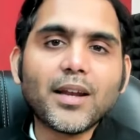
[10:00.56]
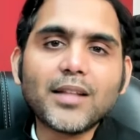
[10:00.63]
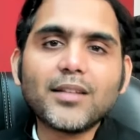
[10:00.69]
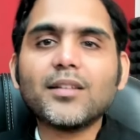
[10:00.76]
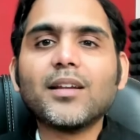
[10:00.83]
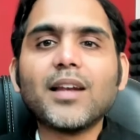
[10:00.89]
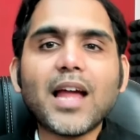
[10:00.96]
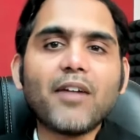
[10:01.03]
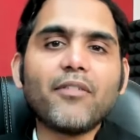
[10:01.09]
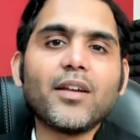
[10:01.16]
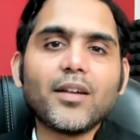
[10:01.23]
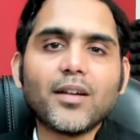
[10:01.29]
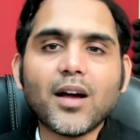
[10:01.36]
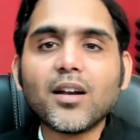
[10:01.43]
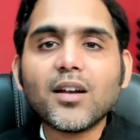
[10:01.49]
rather than
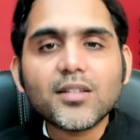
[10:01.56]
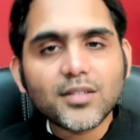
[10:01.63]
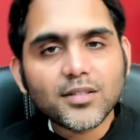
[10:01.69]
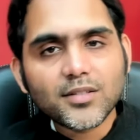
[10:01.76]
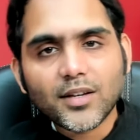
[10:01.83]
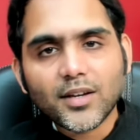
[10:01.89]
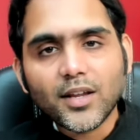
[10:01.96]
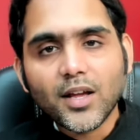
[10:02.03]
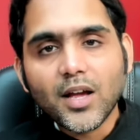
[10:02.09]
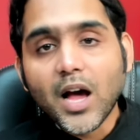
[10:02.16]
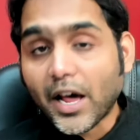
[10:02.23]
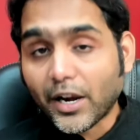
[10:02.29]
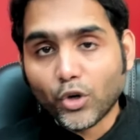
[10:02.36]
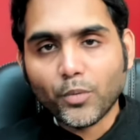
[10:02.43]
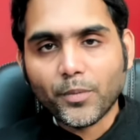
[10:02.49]
having unnecessary
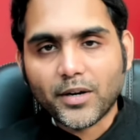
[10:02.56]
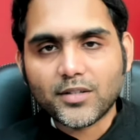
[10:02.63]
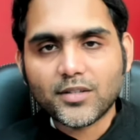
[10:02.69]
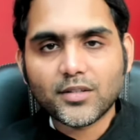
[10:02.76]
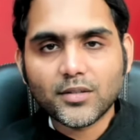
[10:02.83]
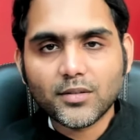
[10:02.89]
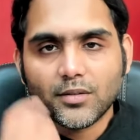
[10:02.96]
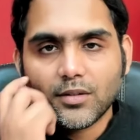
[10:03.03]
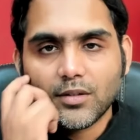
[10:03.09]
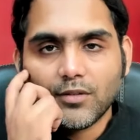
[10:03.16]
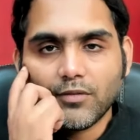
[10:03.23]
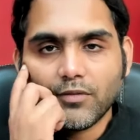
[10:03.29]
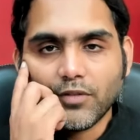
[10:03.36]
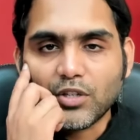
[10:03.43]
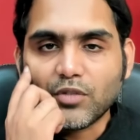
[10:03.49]
arguments,
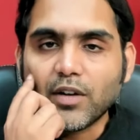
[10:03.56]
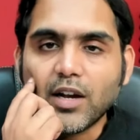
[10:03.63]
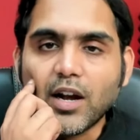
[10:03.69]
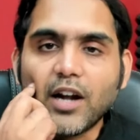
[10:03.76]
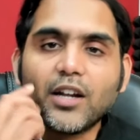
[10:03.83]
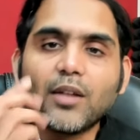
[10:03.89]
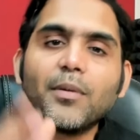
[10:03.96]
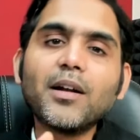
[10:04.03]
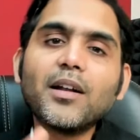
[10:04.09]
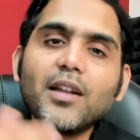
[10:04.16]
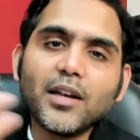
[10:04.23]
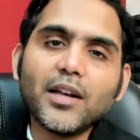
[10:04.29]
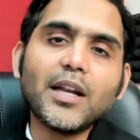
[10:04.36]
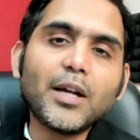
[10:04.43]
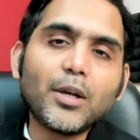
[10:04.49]
which will ultimately
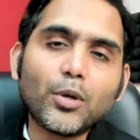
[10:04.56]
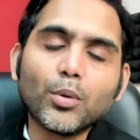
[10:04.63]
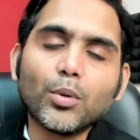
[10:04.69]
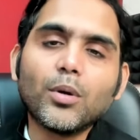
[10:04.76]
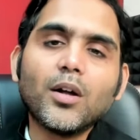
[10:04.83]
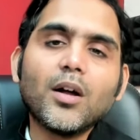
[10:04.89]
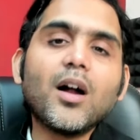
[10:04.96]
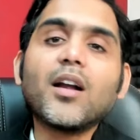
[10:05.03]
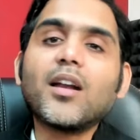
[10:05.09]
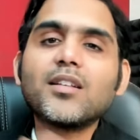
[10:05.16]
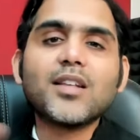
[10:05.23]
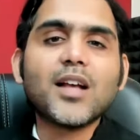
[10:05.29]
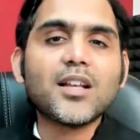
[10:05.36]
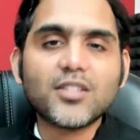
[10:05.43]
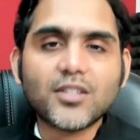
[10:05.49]
lead to a
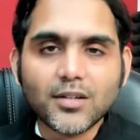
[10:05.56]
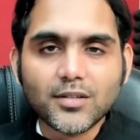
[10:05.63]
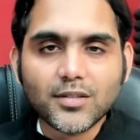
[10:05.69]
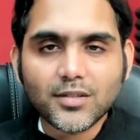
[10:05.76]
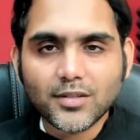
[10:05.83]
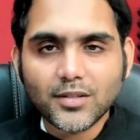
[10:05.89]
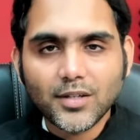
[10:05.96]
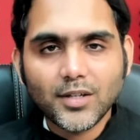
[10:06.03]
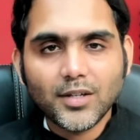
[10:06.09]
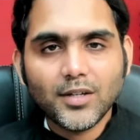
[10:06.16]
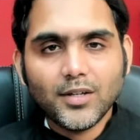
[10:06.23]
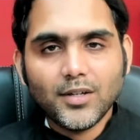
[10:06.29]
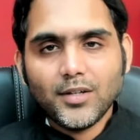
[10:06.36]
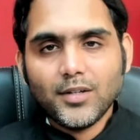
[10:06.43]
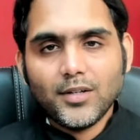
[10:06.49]
disastrous
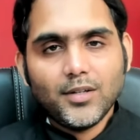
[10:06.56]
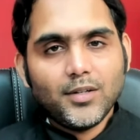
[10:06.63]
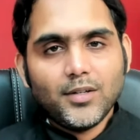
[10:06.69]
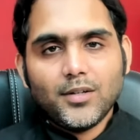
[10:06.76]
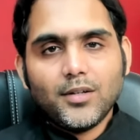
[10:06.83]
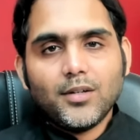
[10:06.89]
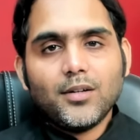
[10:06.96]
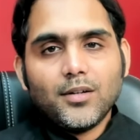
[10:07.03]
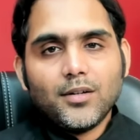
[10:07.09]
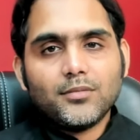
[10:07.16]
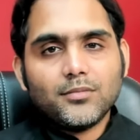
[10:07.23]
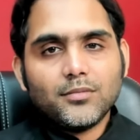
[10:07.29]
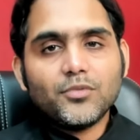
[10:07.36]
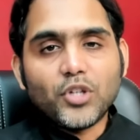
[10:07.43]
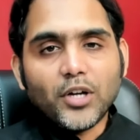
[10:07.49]

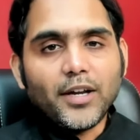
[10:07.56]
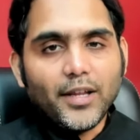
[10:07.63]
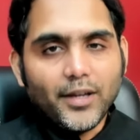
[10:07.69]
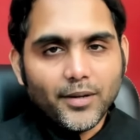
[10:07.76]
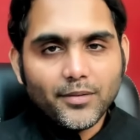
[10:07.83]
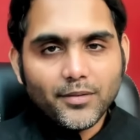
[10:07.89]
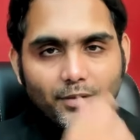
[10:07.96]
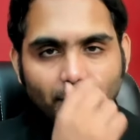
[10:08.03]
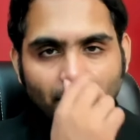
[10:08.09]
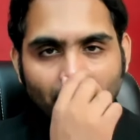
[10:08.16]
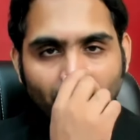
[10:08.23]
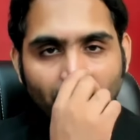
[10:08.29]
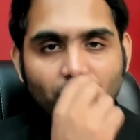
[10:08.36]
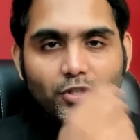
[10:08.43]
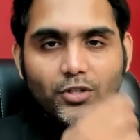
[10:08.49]
GD. Okay,
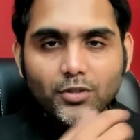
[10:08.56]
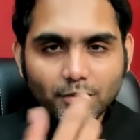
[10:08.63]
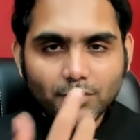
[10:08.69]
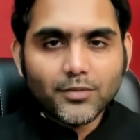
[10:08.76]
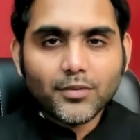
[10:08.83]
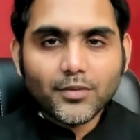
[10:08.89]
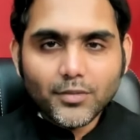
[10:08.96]
which